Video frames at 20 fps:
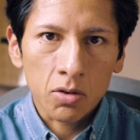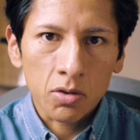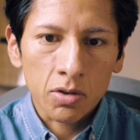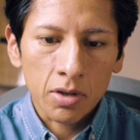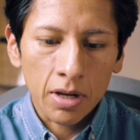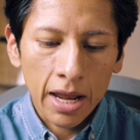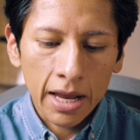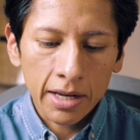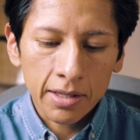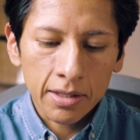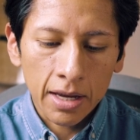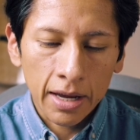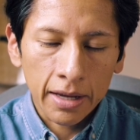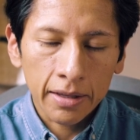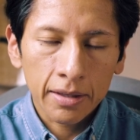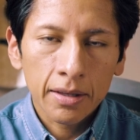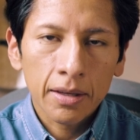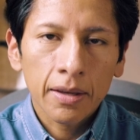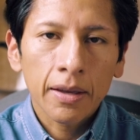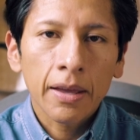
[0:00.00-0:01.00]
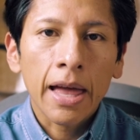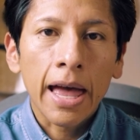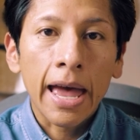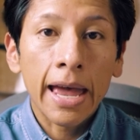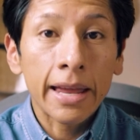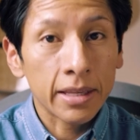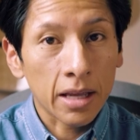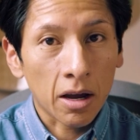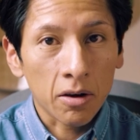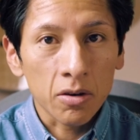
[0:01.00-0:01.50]
so select that,
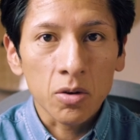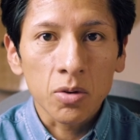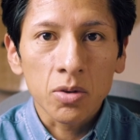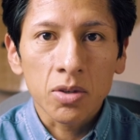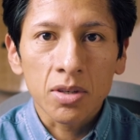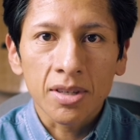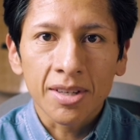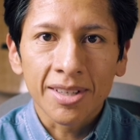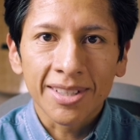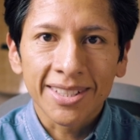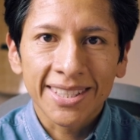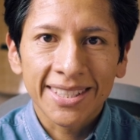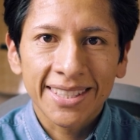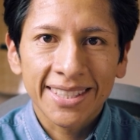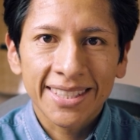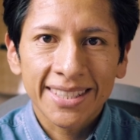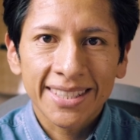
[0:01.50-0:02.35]
and now you're good to go.